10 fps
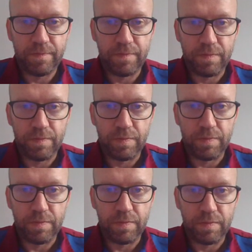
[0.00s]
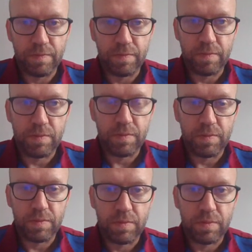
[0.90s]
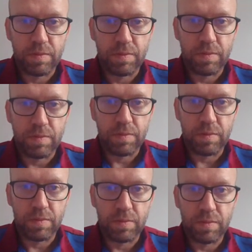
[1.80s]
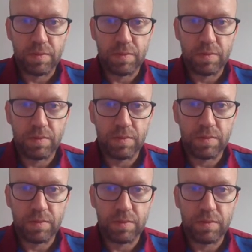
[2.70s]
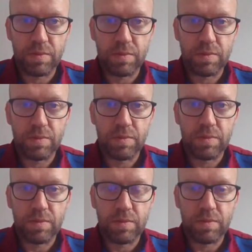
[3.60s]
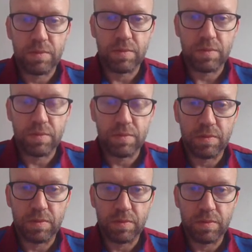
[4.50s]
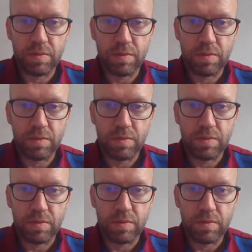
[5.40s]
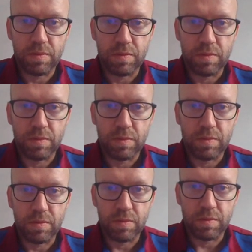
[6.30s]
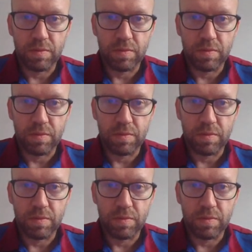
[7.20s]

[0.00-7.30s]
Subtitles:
(silent)